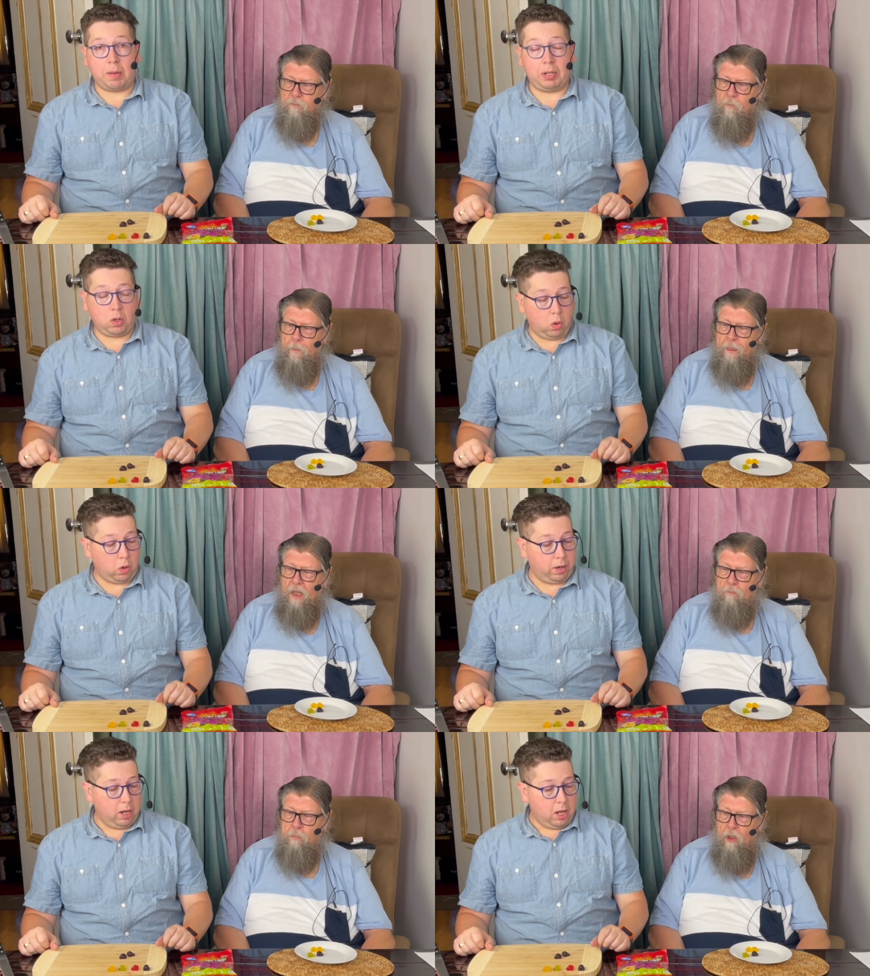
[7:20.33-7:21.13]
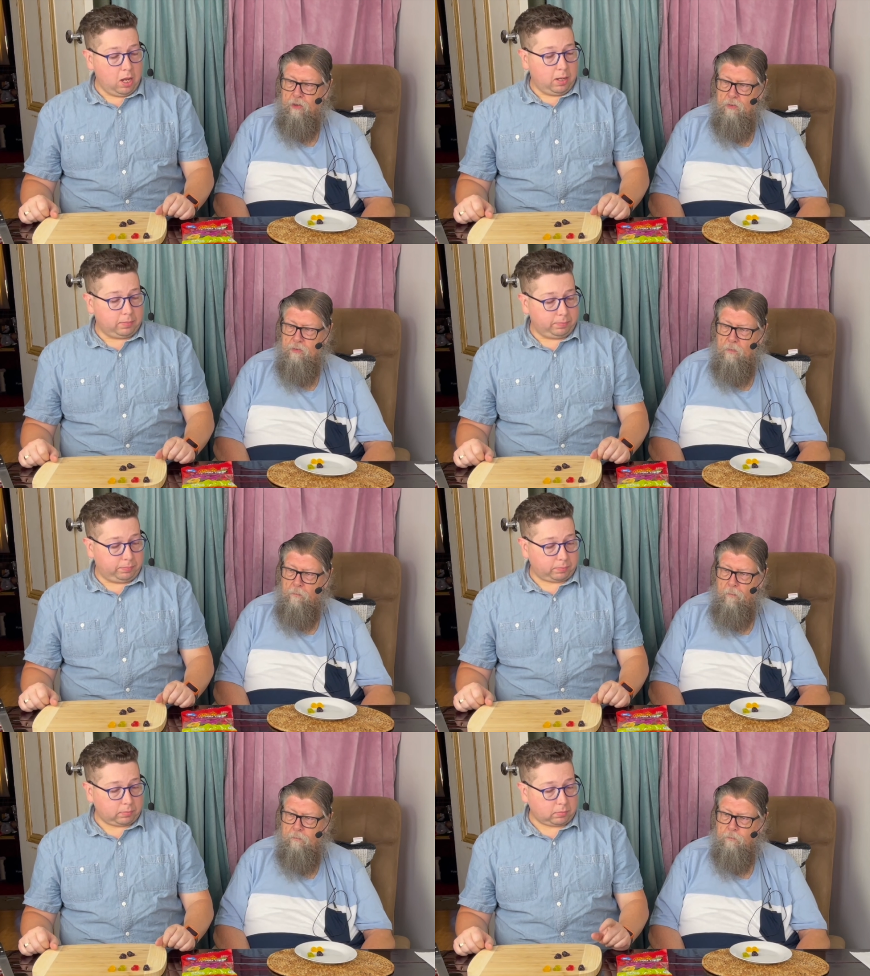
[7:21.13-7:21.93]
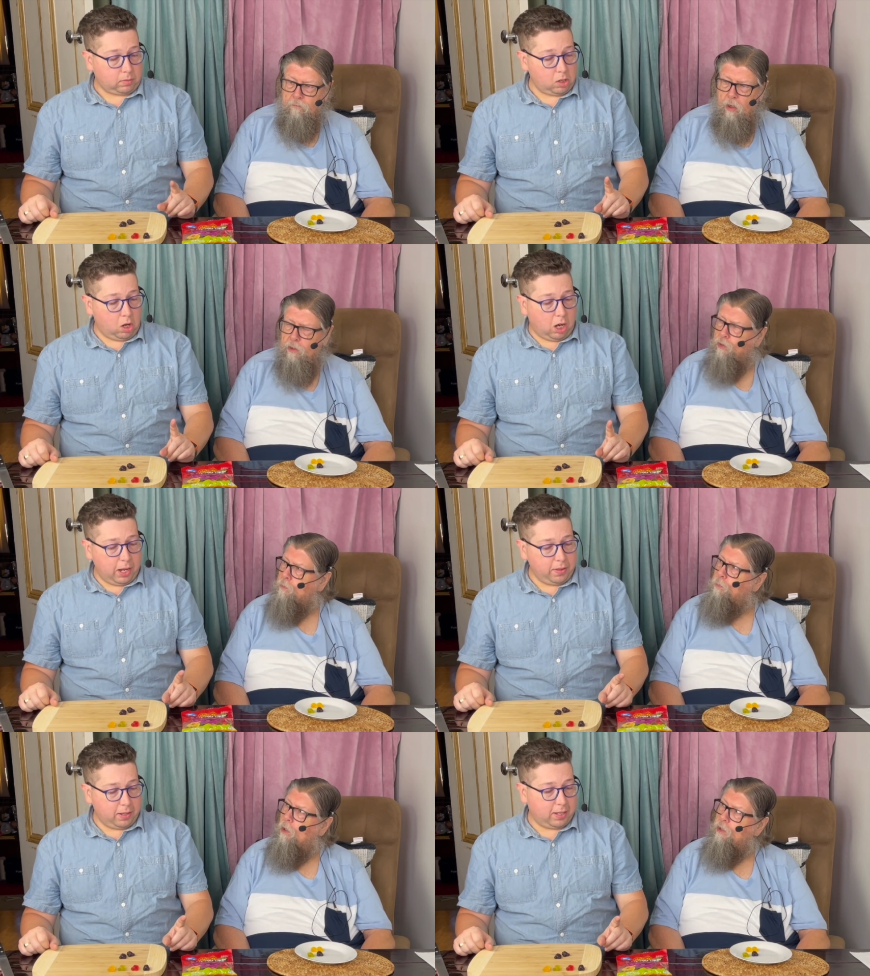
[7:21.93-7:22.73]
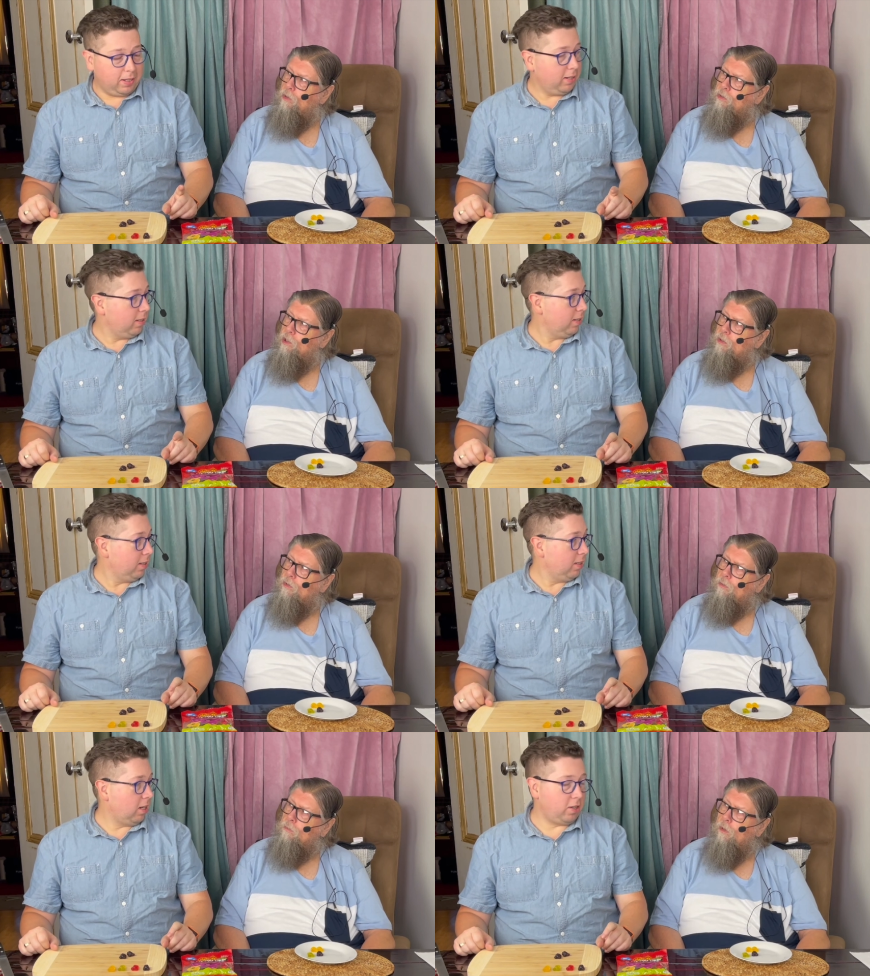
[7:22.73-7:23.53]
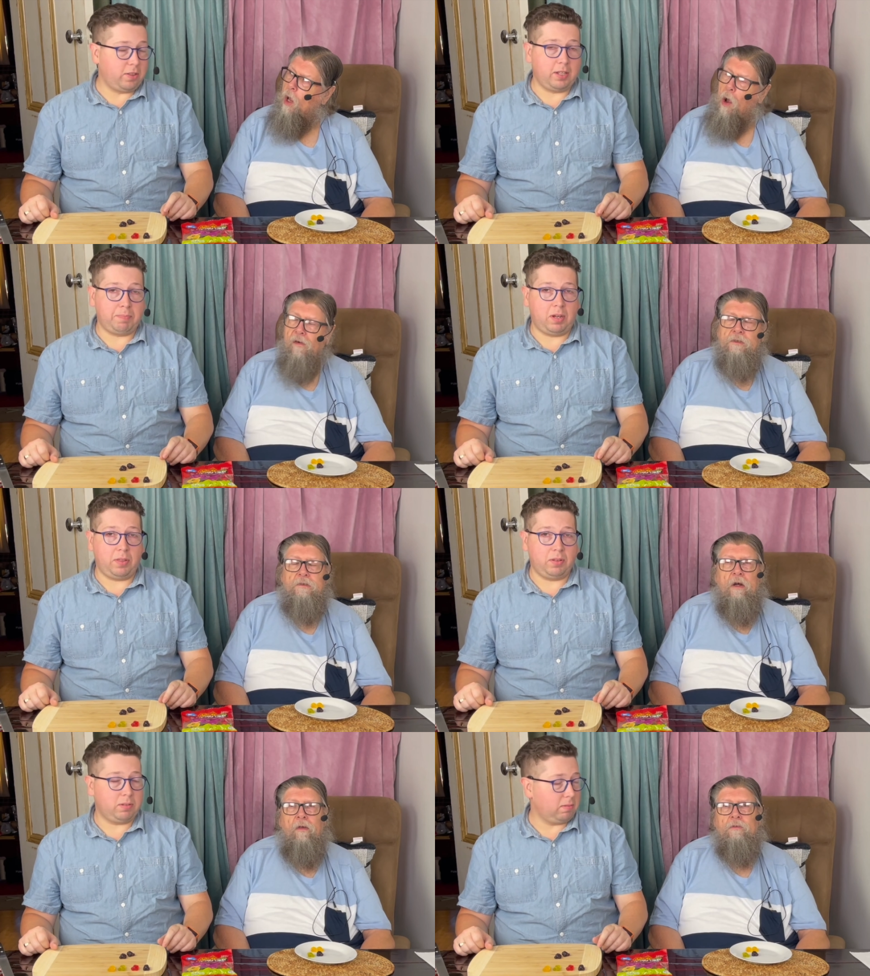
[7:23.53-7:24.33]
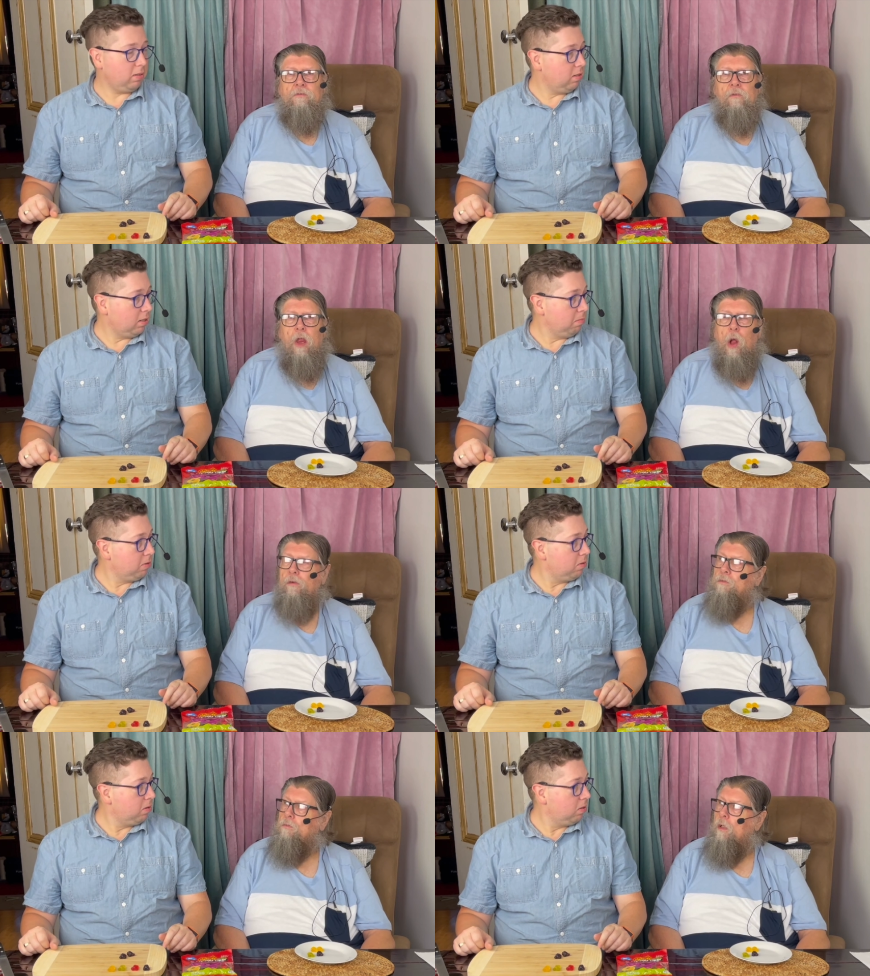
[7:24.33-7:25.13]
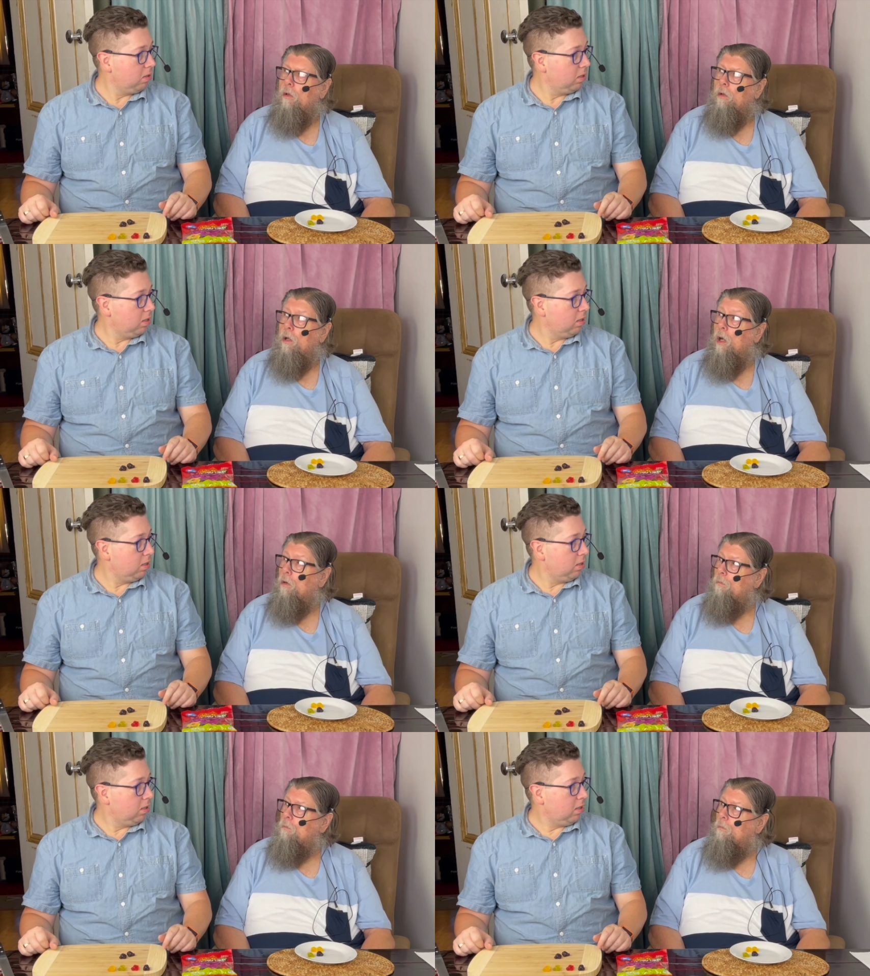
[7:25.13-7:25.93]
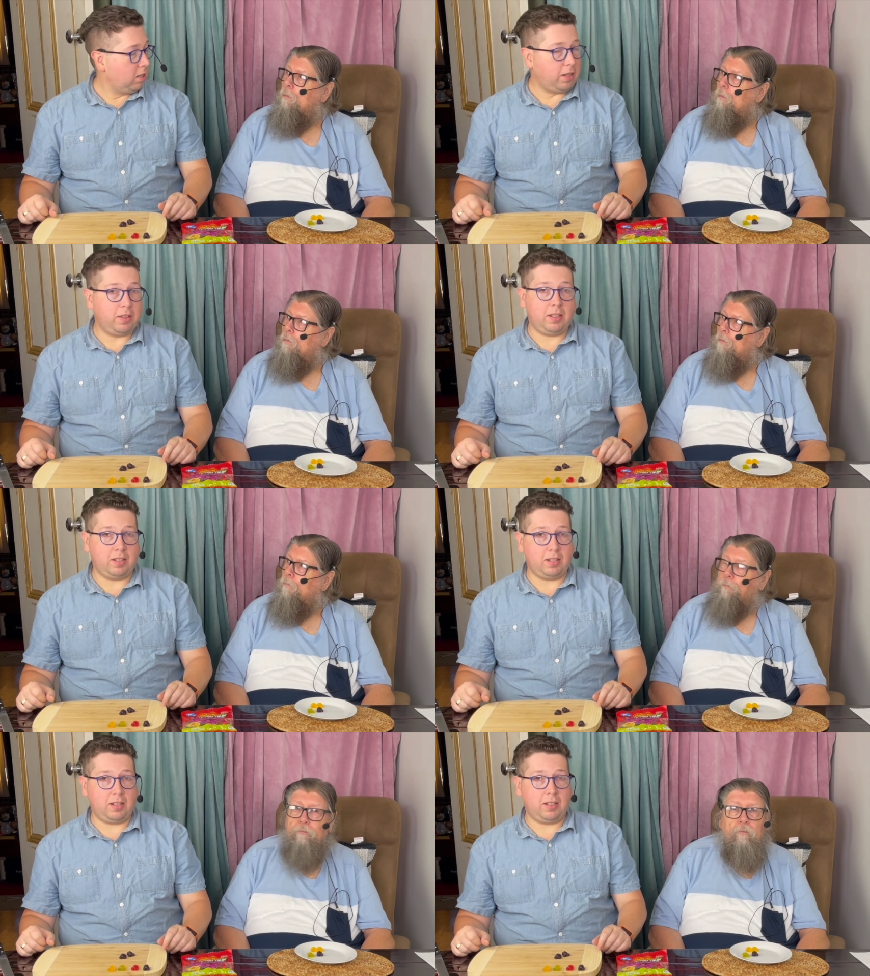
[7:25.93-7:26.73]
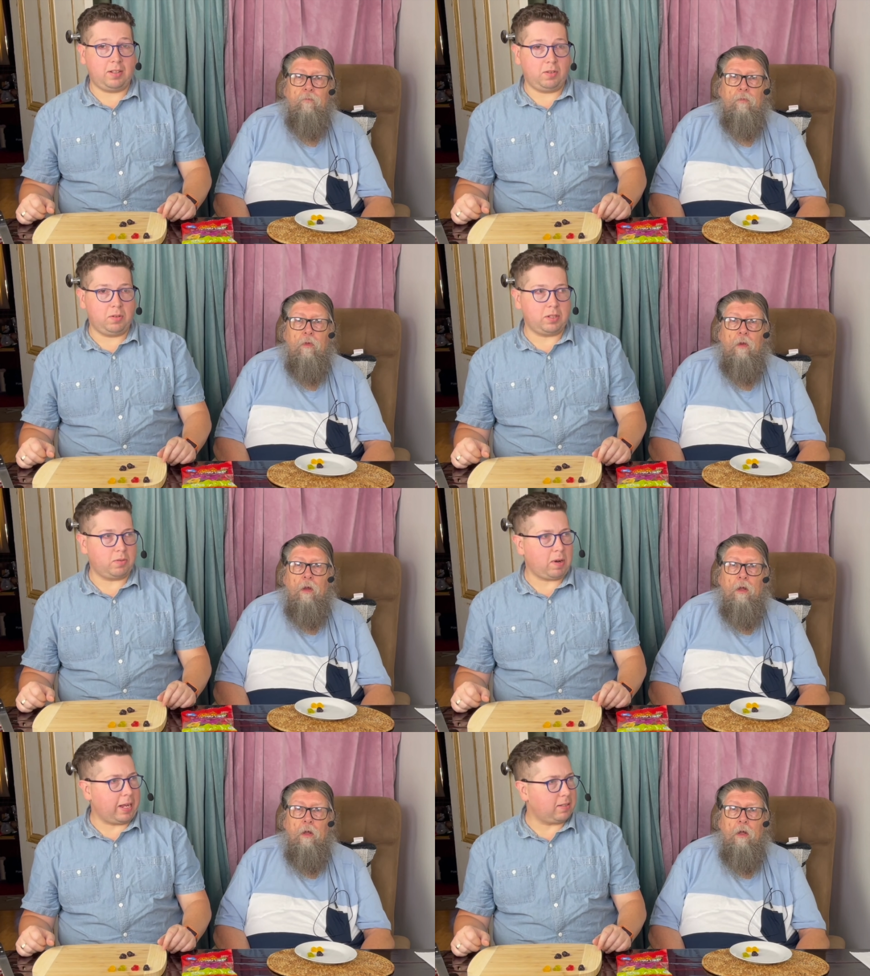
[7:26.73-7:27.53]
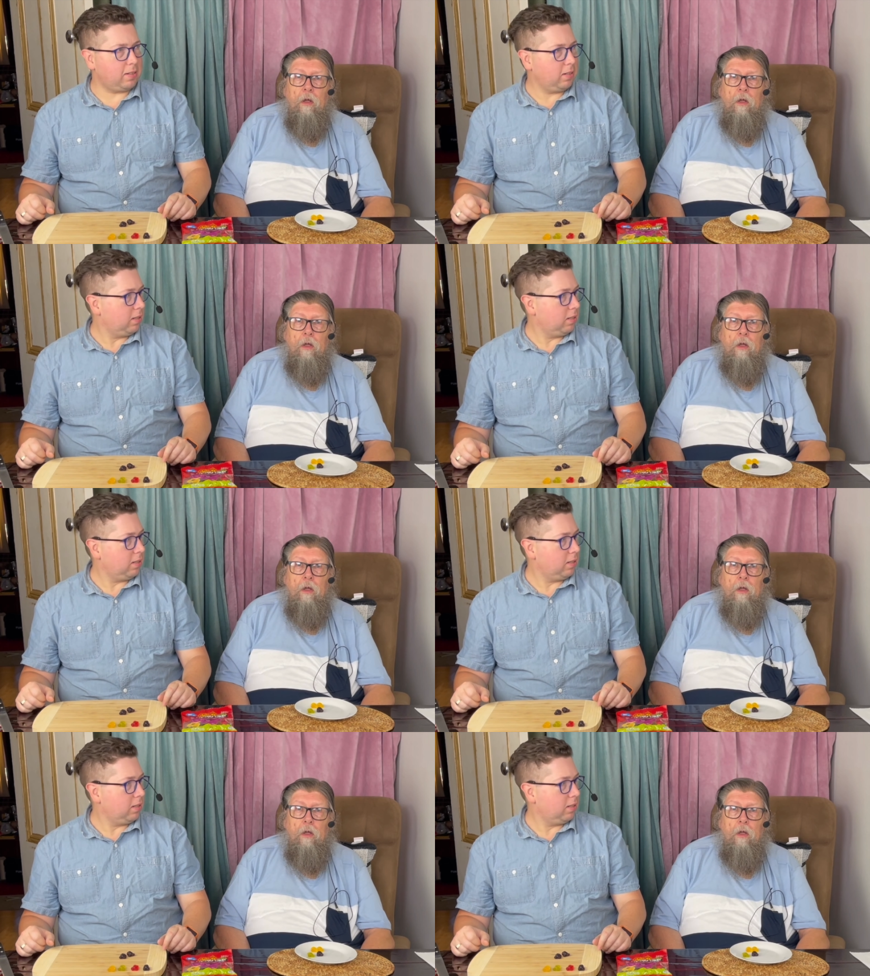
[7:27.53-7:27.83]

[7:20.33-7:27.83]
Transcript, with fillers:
Speaker 1: and gone. Pythons. I pythons these? I don't think pythons are around anymore. I think, or is it the rats?